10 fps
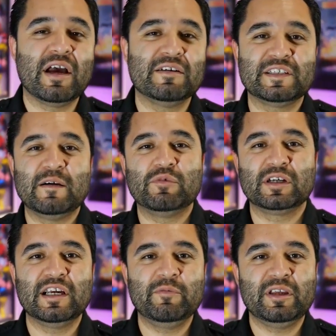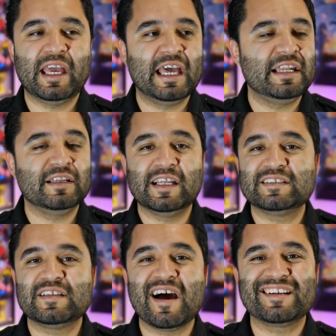We always got more coming, and
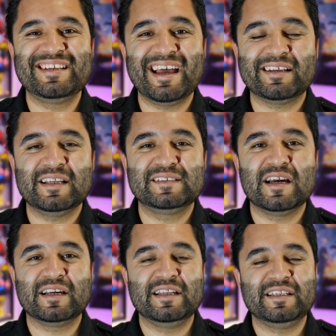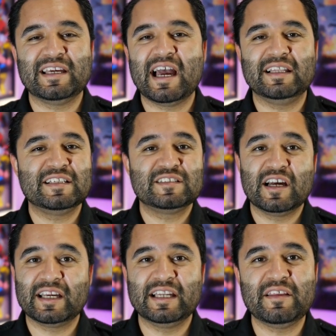let's talk tech, let's talk N D I, let's
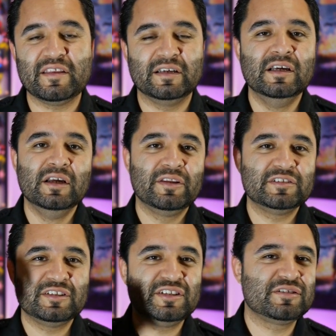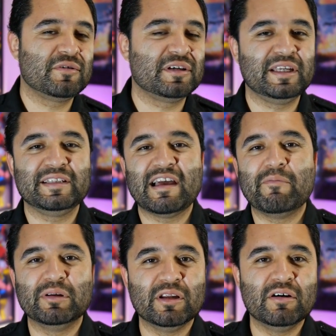talk anything. There's a Discord link
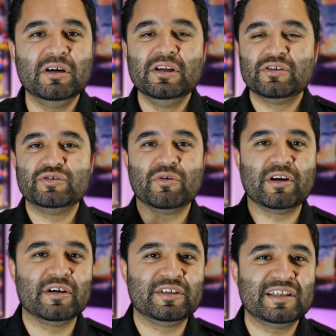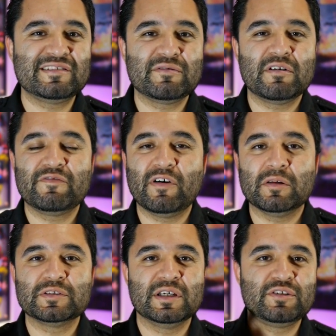down below to join our Discord.
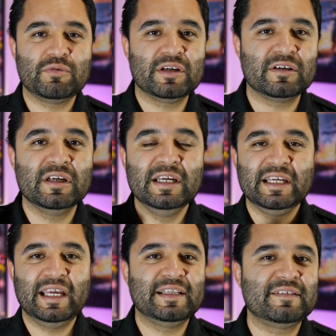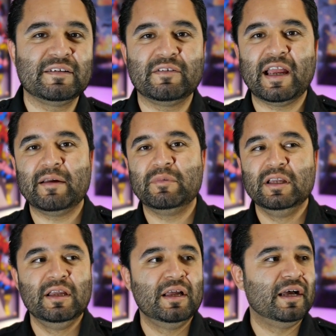Follow us on Twitter, Instagram,
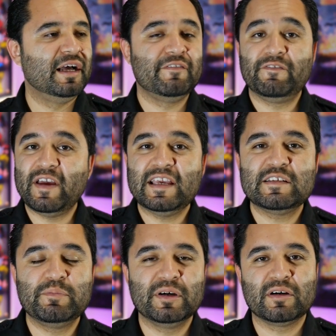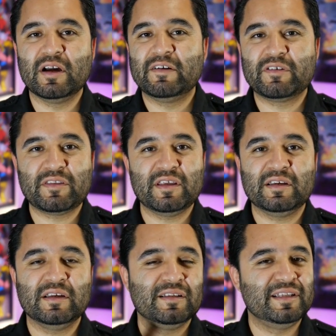uh, Facebook,
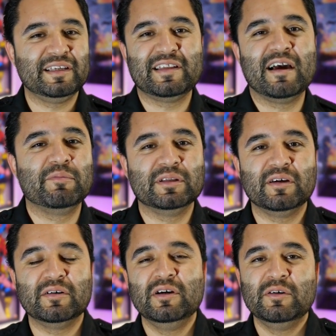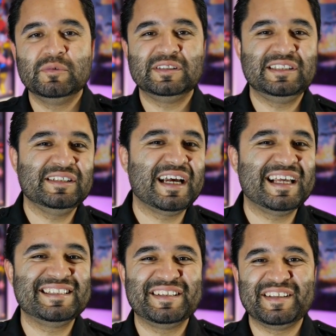everything linked down below. We'll see you
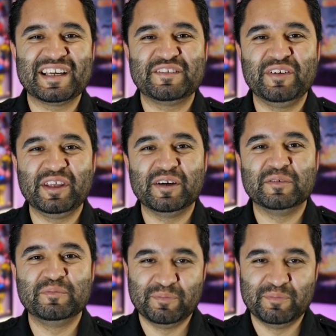guys in the next video.